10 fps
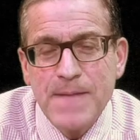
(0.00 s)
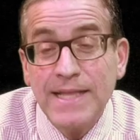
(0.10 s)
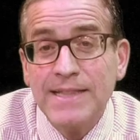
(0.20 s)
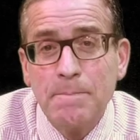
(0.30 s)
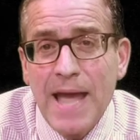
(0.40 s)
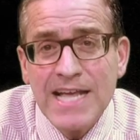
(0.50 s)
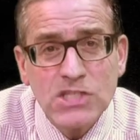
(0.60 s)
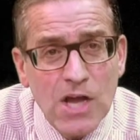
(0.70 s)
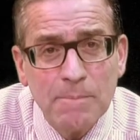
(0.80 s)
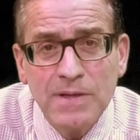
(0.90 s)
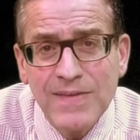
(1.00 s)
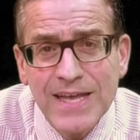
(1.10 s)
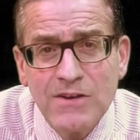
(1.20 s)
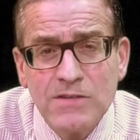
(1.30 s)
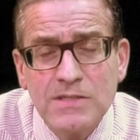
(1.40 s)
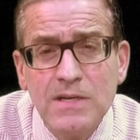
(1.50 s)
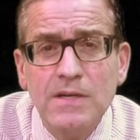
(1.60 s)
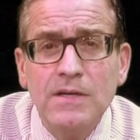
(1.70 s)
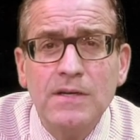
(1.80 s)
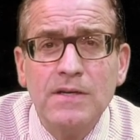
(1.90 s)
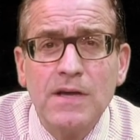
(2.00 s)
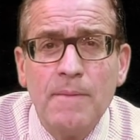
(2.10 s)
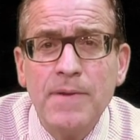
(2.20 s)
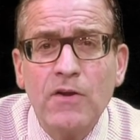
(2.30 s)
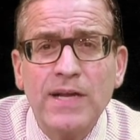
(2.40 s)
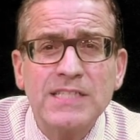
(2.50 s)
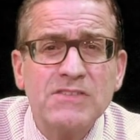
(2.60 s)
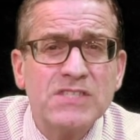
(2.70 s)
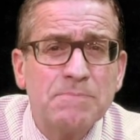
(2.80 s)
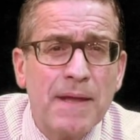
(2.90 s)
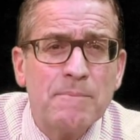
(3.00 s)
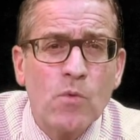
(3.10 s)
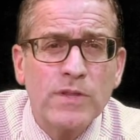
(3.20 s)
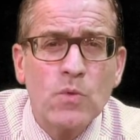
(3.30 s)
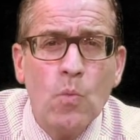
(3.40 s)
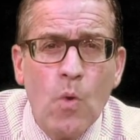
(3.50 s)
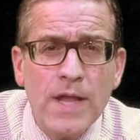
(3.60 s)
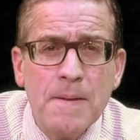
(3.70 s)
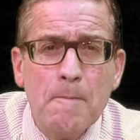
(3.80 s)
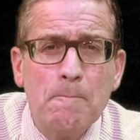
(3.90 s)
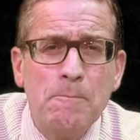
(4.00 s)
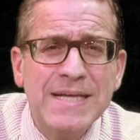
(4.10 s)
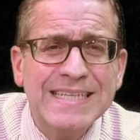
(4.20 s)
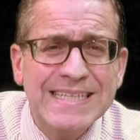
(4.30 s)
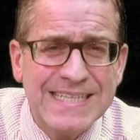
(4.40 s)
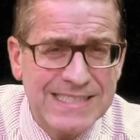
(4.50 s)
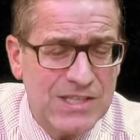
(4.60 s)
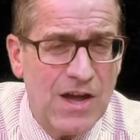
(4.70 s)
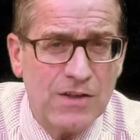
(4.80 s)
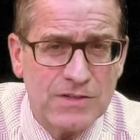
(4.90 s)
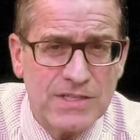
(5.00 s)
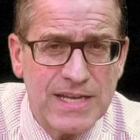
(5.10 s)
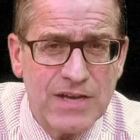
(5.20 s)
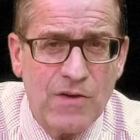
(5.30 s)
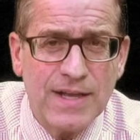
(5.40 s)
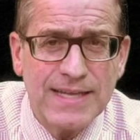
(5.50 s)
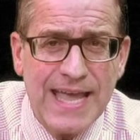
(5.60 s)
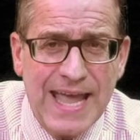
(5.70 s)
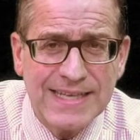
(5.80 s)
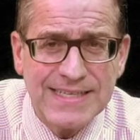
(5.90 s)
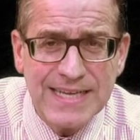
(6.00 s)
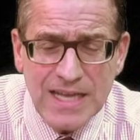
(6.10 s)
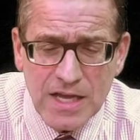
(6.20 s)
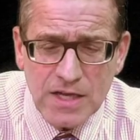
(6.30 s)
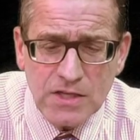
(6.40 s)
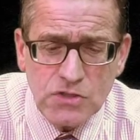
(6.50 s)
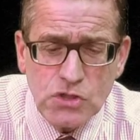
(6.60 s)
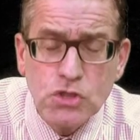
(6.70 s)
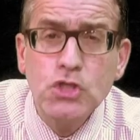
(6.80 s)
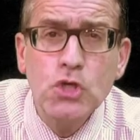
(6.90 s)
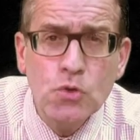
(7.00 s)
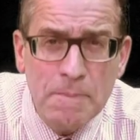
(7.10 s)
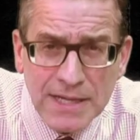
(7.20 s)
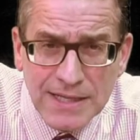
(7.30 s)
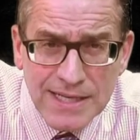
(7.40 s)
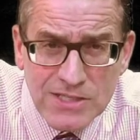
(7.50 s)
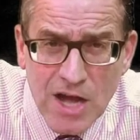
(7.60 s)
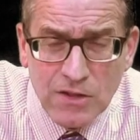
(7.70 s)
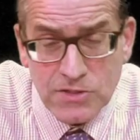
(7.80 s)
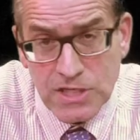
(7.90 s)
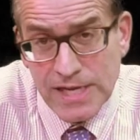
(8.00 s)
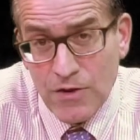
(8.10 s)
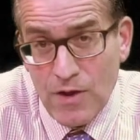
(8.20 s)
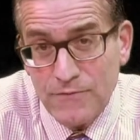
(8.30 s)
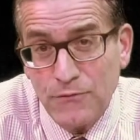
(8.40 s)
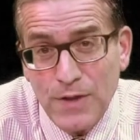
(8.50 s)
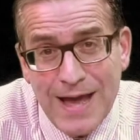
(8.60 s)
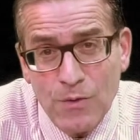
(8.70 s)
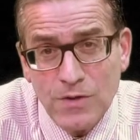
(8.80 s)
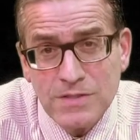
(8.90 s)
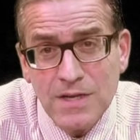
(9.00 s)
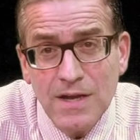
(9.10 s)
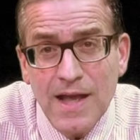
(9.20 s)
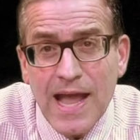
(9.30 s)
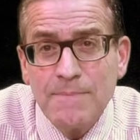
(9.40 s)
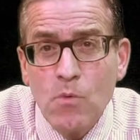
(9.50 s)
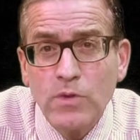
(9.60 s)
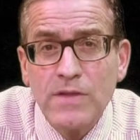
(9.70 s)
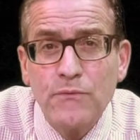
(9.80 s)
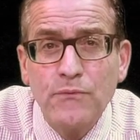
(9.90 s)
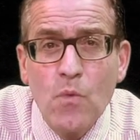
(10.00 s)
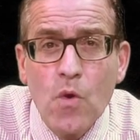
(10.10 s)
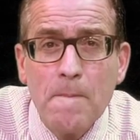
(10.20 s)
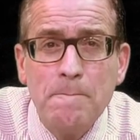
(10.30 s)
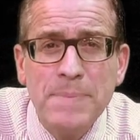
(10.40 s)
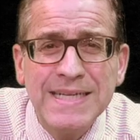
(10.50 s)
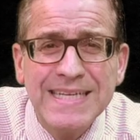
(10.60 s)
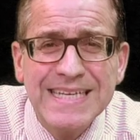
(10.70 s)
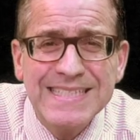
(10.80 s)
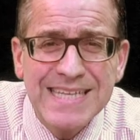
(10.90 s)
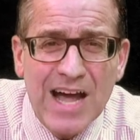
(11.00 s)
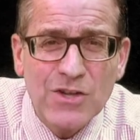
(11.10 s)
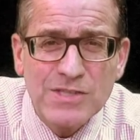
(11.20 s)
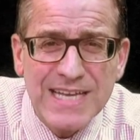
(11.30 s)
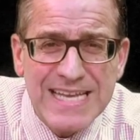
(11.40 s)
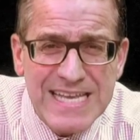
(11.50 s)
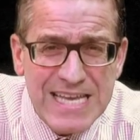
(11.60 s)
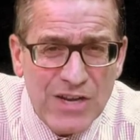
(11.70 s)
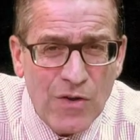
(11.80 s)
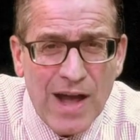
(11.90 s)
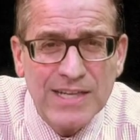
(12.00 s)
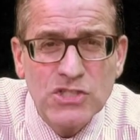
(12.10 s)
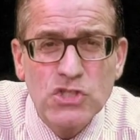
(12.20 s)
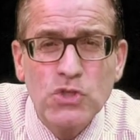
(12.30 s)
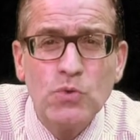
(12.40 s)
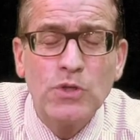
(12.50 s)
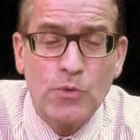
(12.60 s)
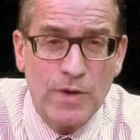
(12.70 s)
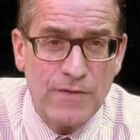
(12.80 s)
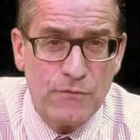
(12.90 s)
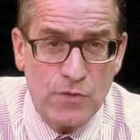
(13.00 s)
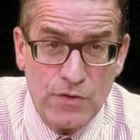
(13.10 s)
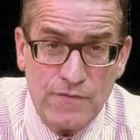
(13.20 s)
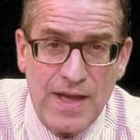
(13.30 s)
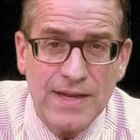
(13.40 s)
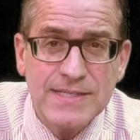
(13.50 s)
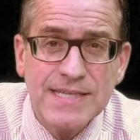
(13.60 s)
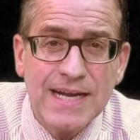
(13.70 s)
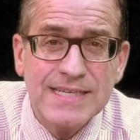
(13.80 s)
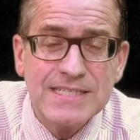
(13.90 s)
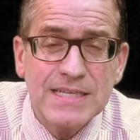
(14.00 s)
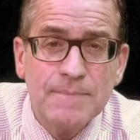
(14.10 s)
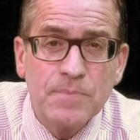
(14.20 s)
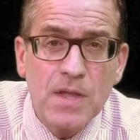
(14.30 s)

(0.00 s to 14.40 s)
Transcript: And in the past couple of years, Americans have spent more than $1 billion a year on candy, $2 billion a year on flowers, and more than $4 billion a year on jewelry for their Valentines.